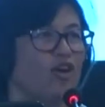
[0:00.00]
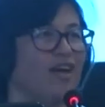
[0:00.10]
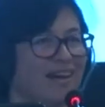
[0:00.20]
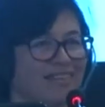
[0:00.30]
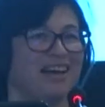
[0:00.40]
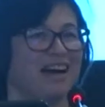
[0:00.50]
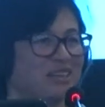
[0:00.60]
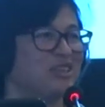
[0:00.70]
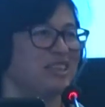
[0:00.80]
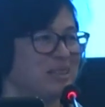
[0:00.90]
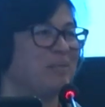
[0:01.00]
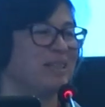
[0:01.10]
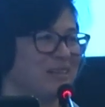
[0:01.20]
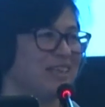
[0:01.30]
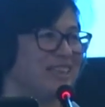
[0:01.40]
they are not
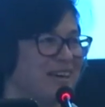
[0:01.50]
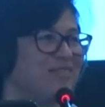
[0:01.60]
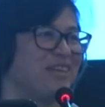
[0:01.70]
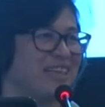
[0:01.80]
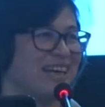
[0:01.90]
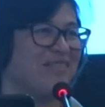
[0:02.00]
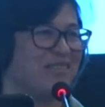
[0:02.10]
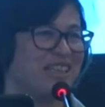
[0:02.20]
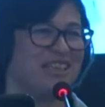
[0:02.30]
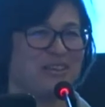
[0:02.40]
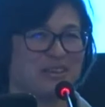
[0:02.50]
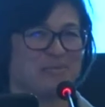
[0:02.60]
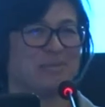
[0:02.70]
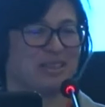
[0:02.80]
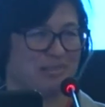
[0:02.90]
inspectorate every, every year,
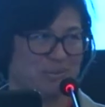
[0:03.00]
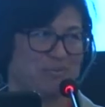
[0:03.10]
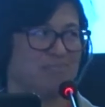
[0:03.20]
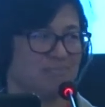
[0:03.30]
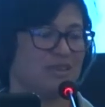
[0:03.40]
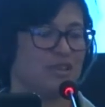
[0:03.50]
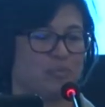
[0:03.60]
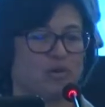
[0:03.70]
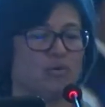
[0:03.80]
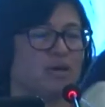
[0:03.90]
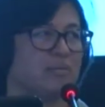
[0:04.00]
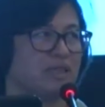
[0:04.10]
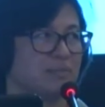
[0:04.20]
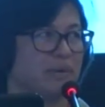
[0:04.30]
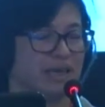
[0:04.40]
but the program as
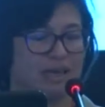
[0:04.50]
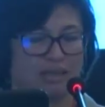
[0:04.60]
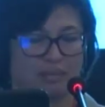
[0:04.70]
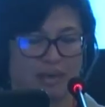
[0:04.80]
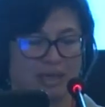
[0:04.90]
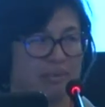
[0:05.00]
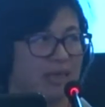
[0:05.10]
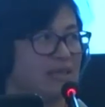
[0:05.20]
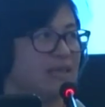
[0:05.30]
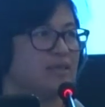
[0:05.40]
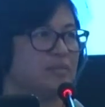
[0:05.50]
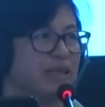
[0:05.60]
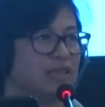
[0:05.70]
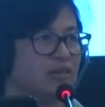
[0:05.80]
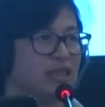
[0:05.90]
are made by
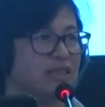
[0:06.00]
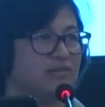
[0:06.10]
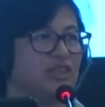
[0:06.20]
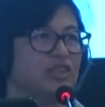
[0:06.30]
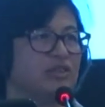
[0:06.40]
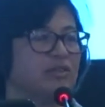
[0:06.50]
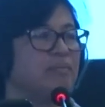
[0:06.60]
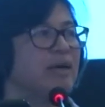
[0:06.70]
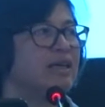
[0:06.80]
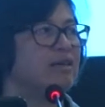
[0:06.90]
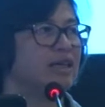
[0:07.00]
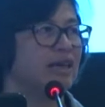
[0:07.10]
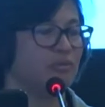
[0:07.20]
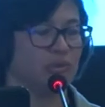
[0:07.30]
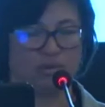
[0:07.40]
inspectorate division by an
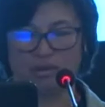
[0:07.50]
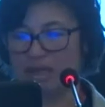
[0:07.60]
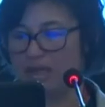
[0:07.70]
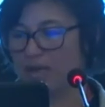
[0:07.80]
annual uh,